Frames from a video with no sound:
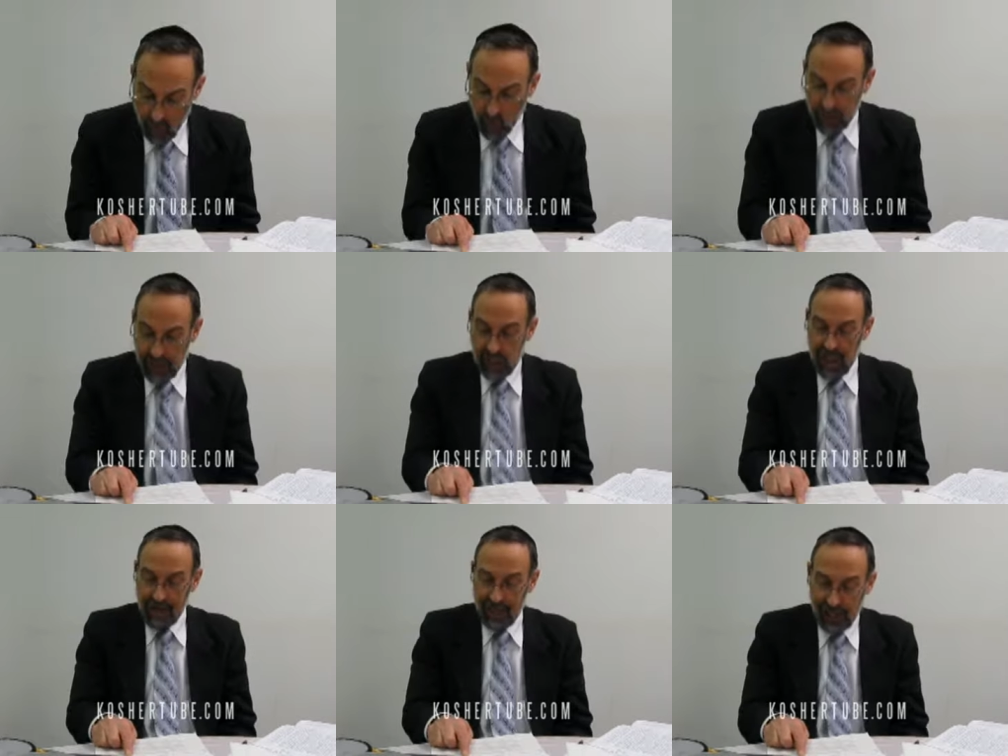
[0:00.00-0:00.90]
with the
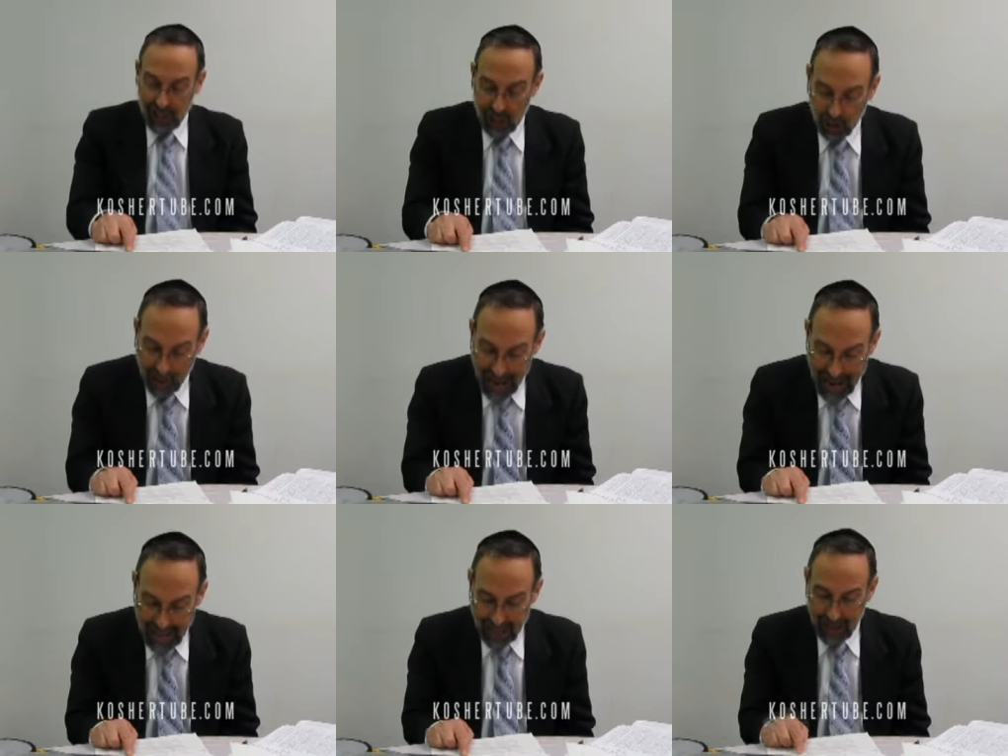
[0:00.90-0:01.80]
Shemesh and the
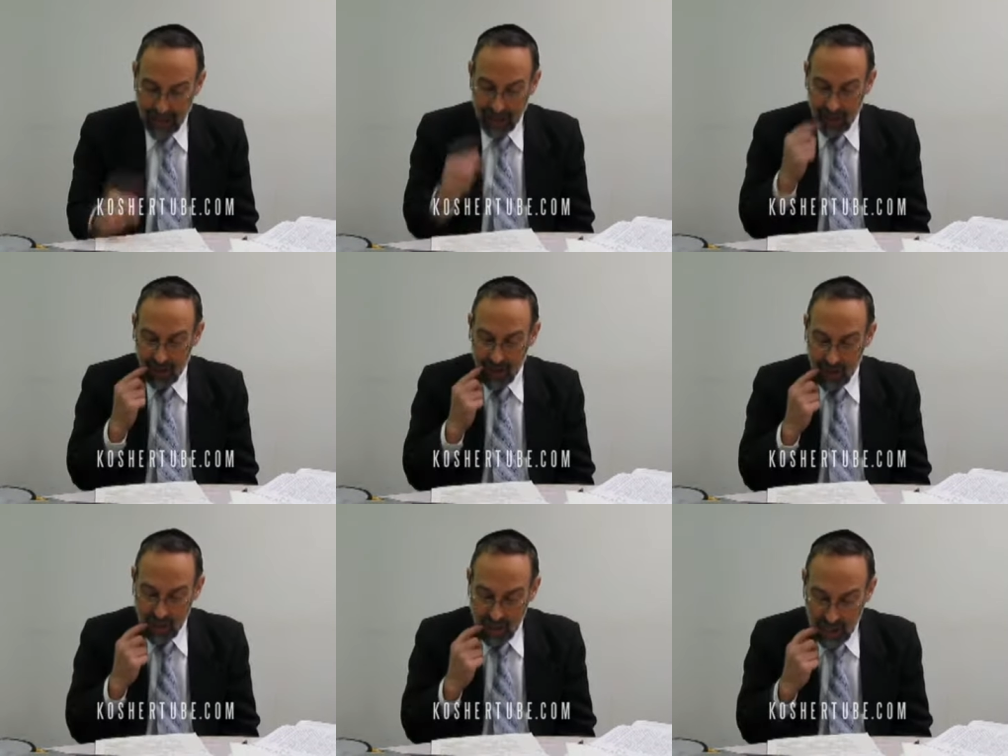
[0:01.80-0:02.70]
Areach,
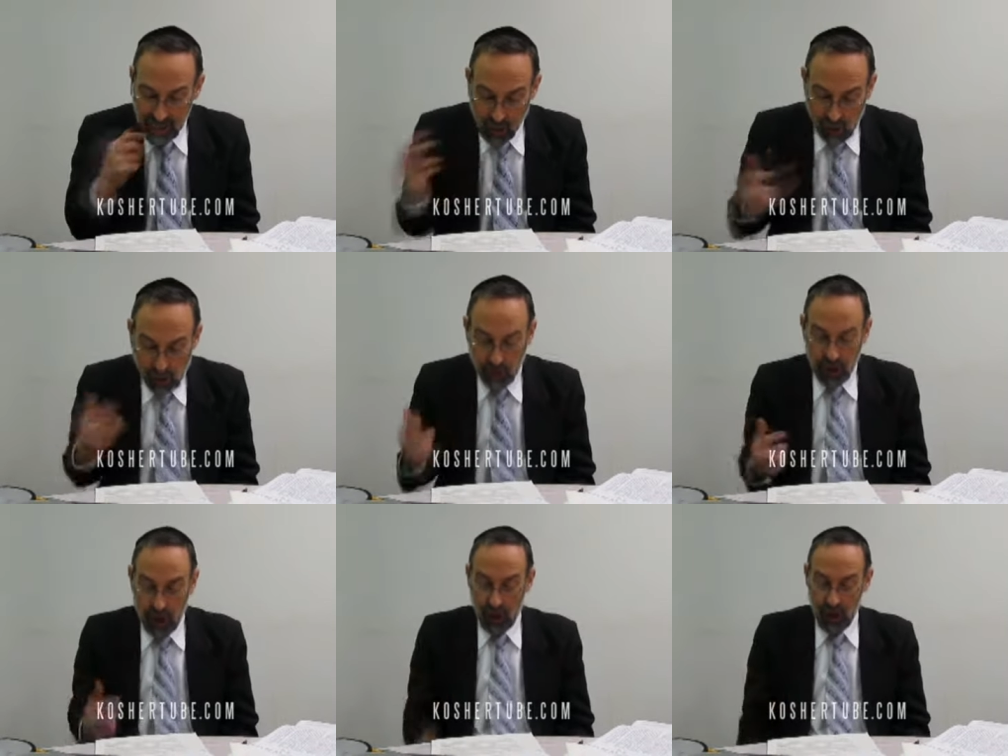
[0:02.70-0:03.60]
he goes through the
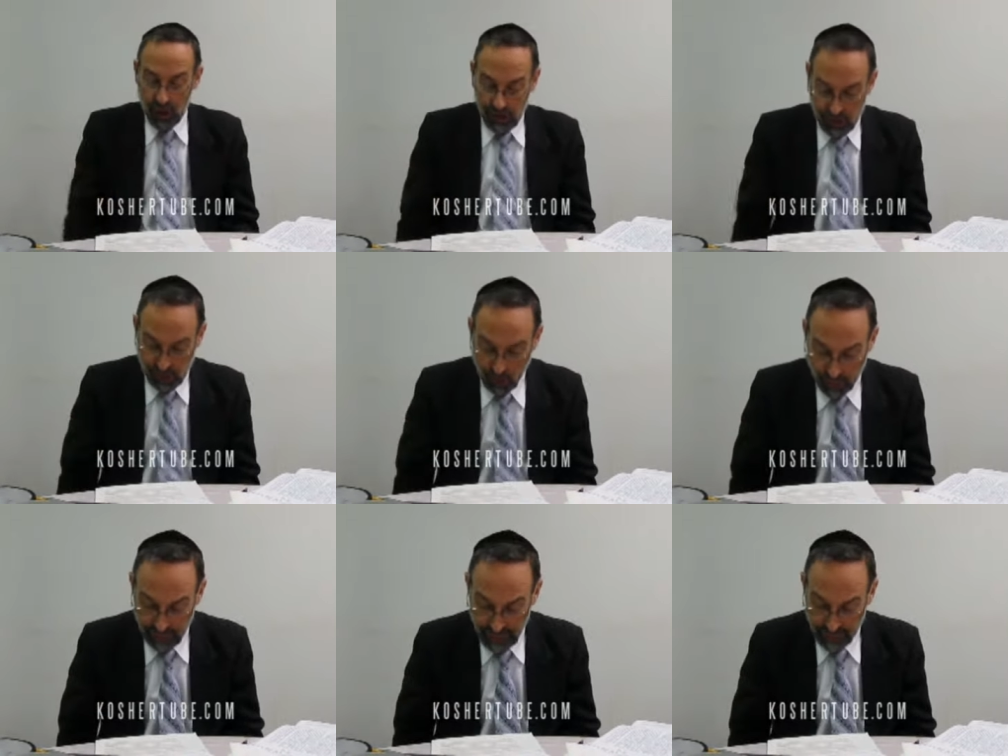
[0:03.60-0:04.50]
whole
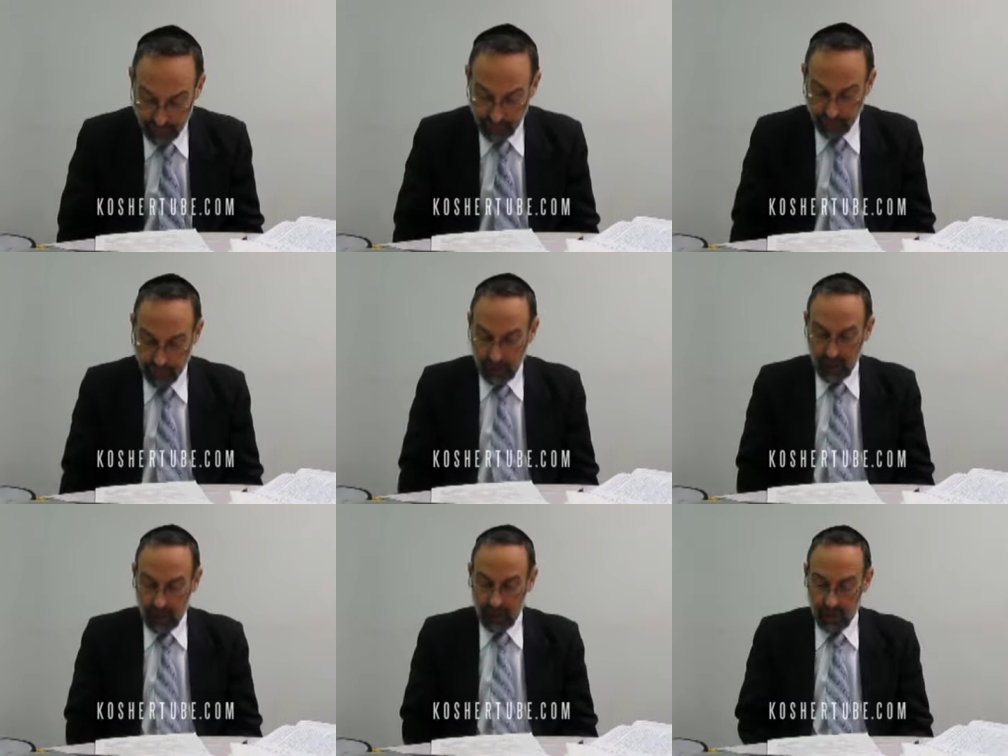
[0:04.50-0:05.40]
story.
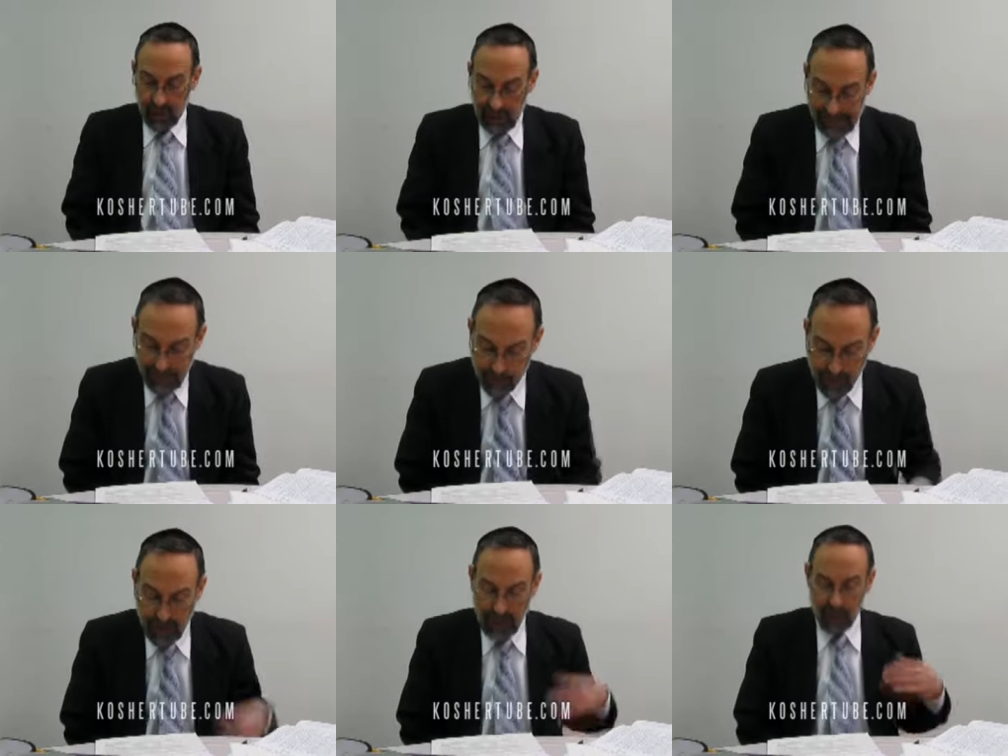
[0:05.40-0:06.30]
Siper
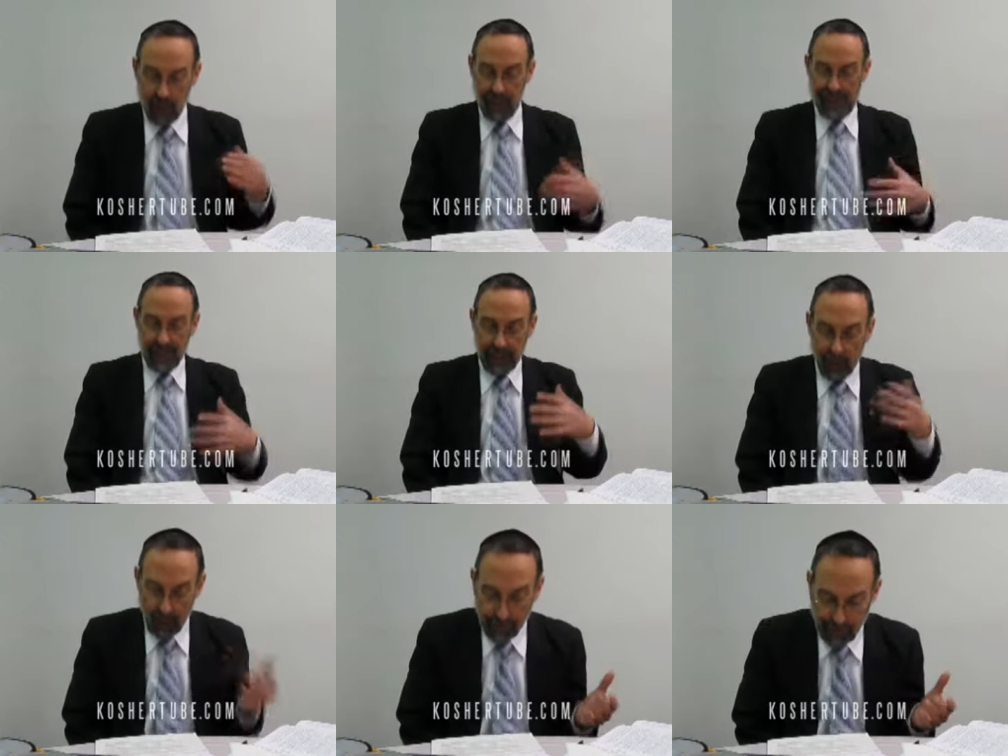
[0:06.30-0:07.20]
HaChalom as
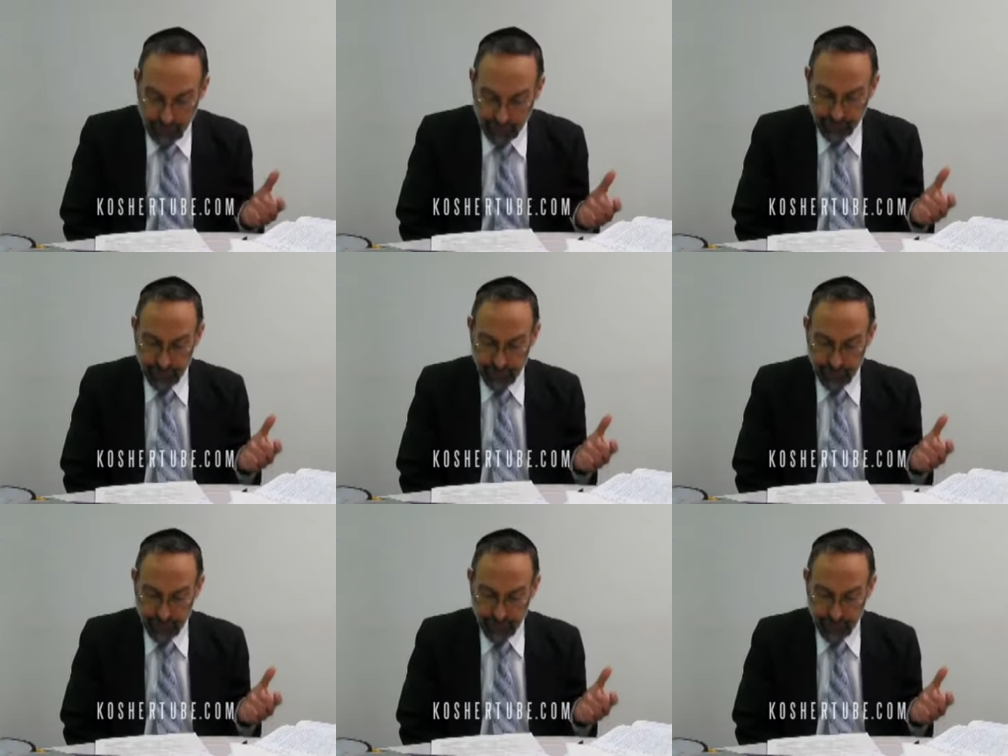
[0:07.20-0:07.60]
Eliyaviv.